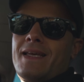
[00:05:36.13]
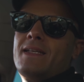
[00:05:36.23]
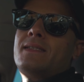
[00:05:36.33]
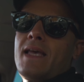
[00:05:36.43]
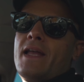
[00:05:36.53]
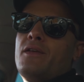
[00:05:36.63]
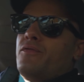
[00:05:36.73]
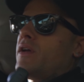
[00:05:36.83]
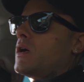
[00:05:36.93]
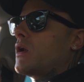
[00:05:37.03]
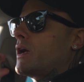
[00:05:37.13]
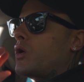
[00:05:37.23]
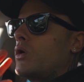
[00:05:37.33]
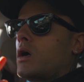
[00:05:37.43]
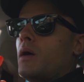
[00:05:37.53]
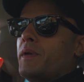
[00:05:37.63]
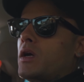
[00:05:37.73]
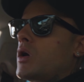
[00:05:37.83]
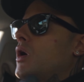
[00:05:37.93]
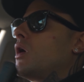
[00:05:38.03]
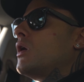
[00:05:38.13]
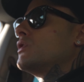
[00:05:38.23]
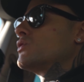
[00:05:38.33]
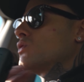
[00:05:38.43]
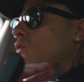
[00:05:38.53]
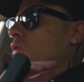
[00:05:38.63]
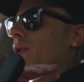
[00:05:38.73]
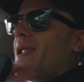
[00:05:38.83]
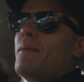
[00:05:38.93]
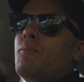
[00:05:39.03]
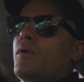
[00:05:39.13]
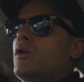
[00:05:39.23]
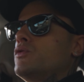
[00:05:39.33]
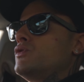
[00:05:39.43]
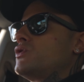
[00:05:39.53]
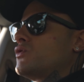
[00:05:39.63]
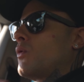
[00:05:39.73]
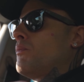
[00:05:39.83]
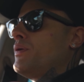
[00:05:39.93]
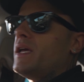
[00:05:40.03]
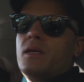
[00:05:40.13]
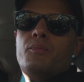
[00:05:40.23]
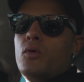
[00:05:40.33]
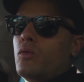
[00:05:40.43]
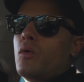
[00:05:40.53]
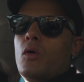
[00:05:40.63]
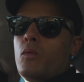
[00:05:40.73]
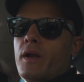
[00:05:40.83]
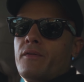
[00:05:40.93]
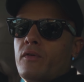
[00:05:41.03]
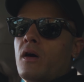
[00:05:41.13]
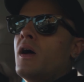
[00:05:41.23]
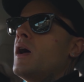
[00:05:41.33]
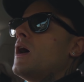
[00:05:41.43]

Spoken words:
into anything like oncoming cars or lampposts or people or whatever.